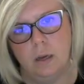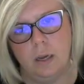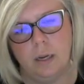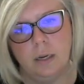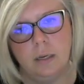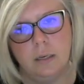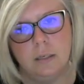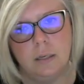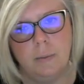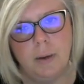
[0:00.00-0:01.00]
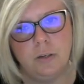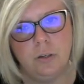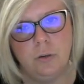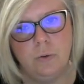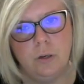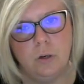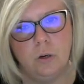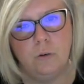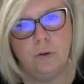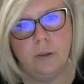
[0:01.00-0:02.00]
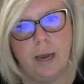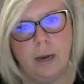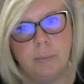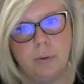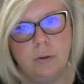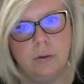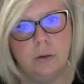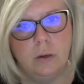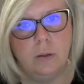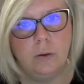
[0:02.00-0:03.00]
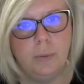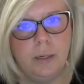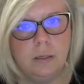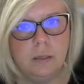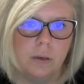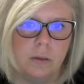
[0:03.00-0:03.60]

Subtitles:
and I'm actually going to overlap a little bit.